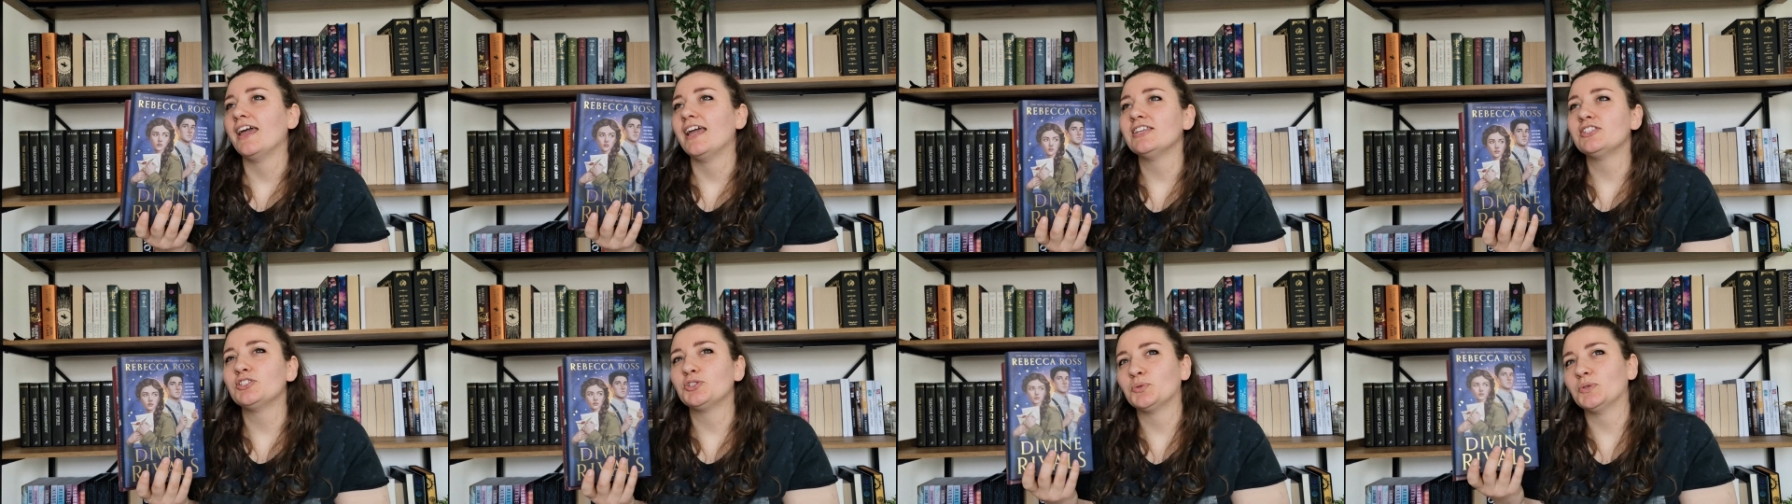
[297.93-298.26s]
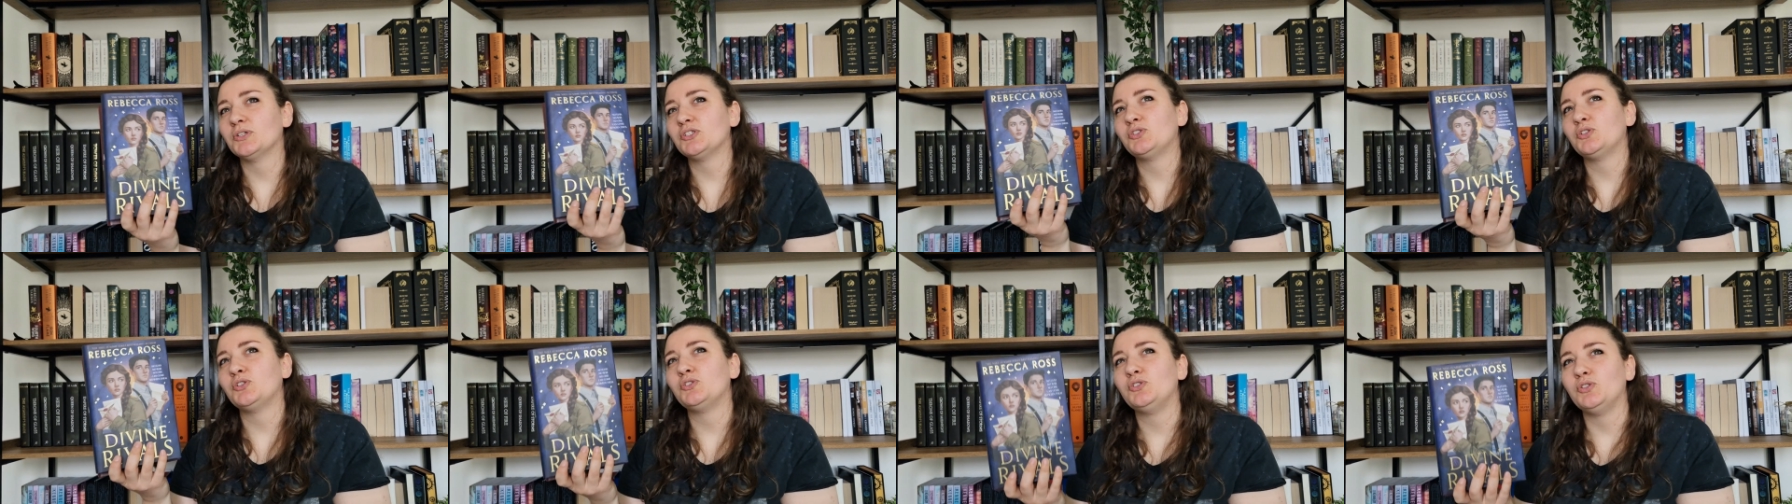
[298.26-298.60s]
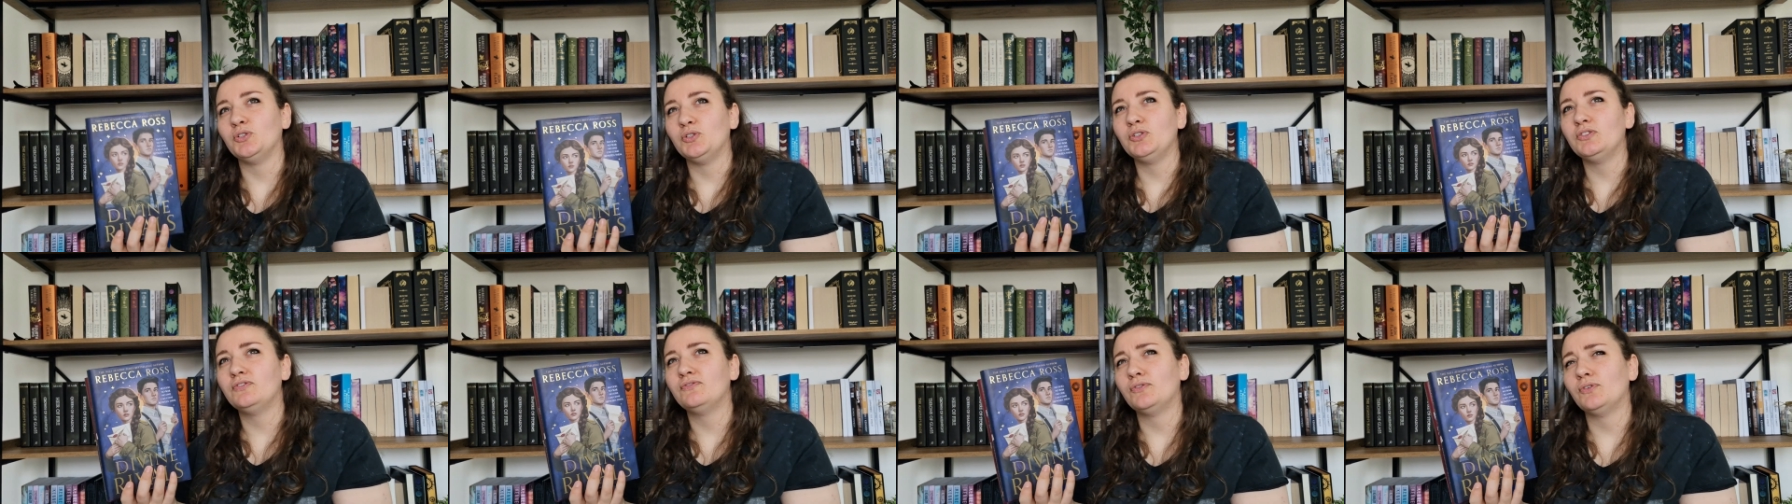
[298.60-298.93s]
it's always the
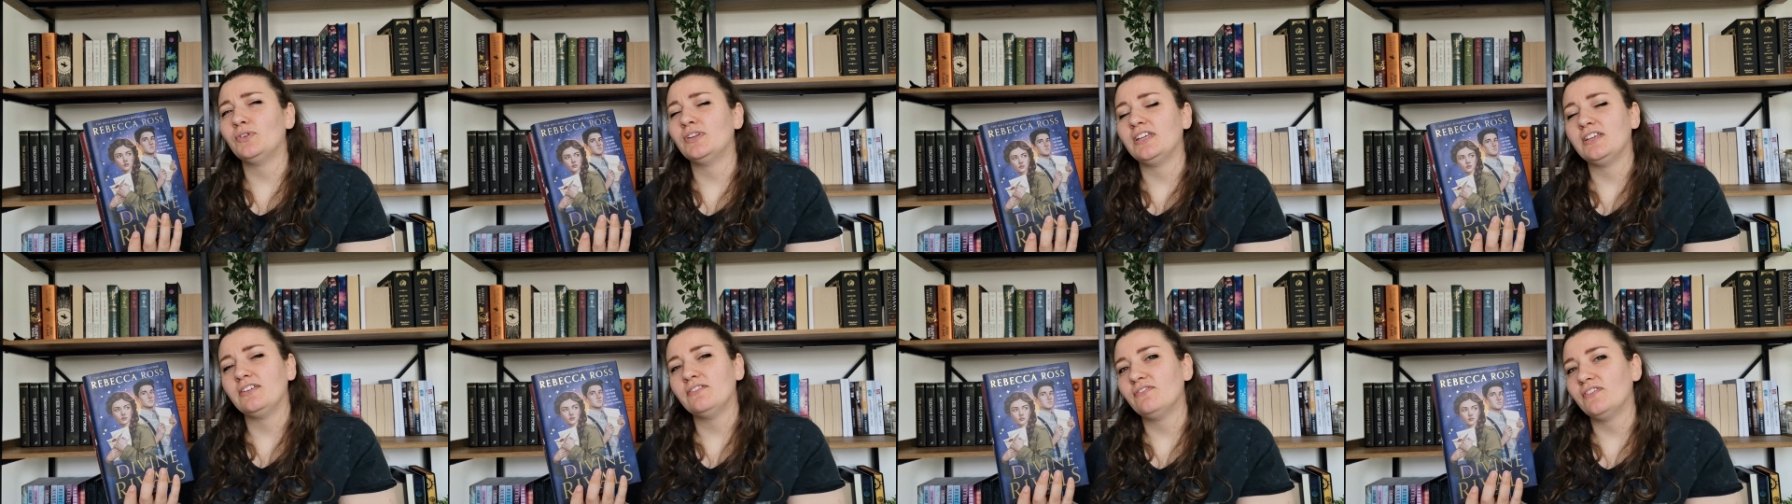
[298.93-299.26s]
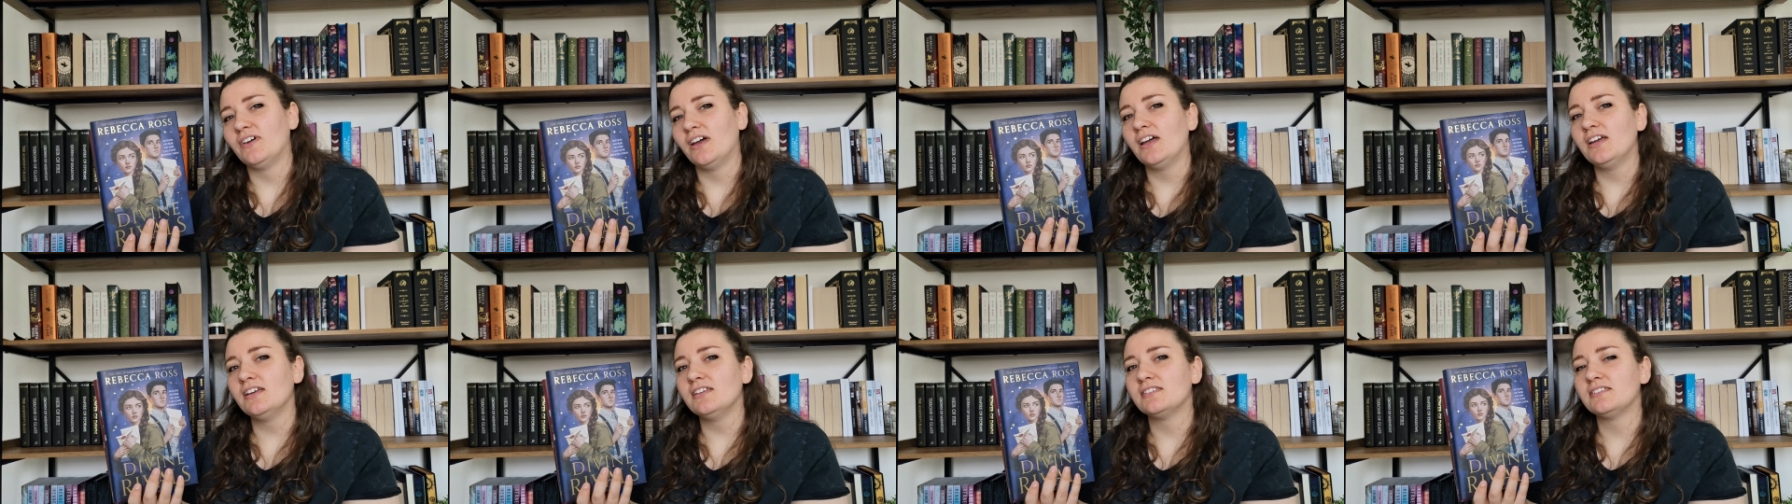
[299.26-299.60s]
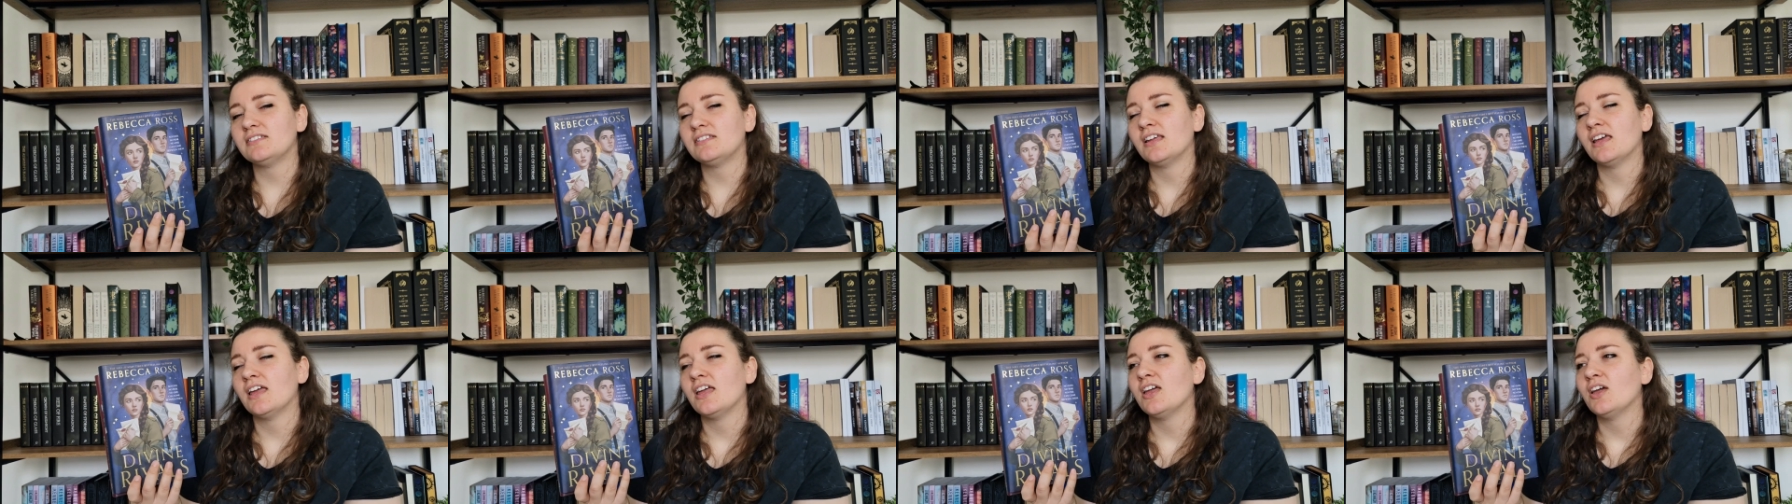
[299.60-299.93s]
dude falling
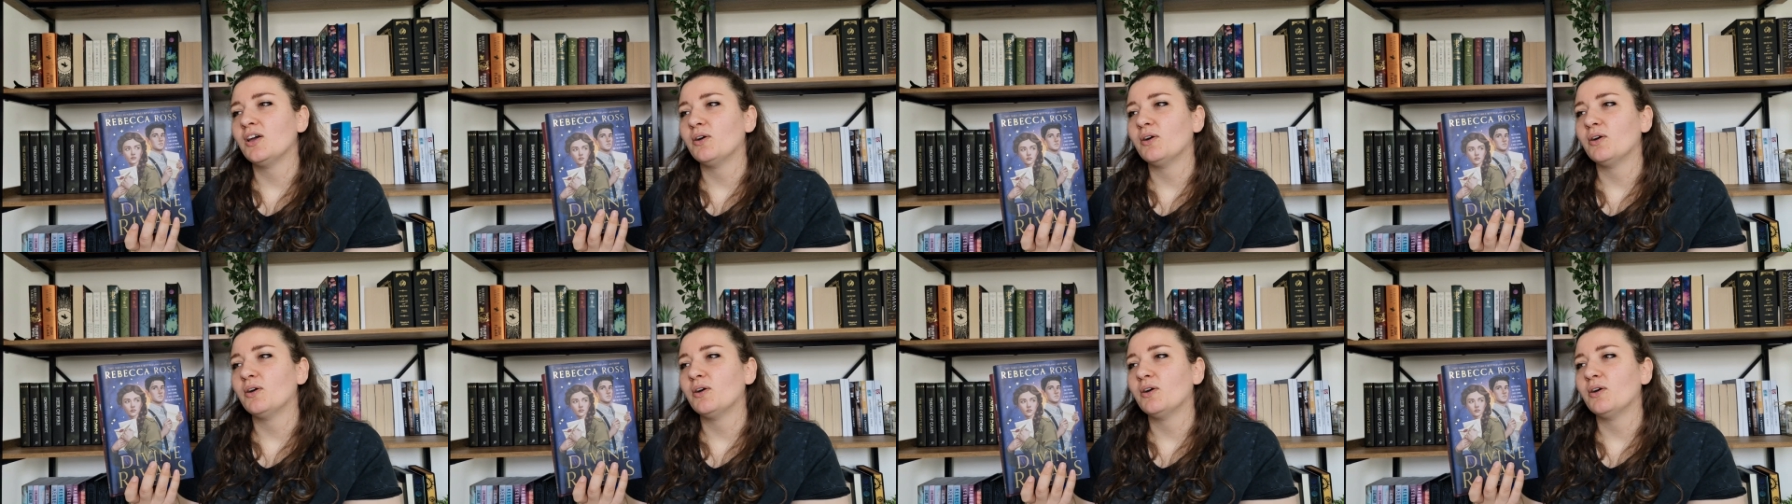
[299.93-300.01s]
first,